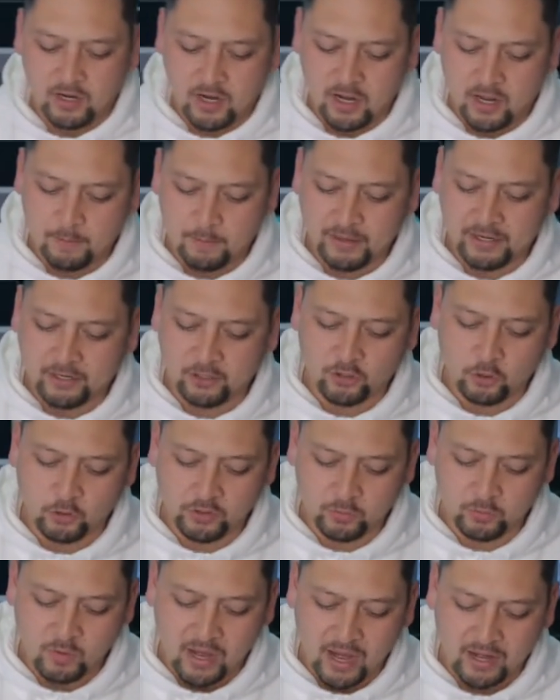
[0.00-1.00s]
um, I can
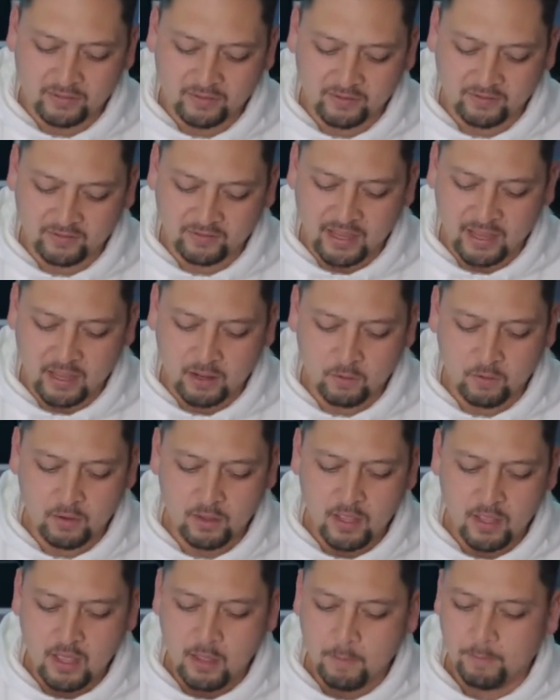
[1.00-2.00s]
totally rock this out.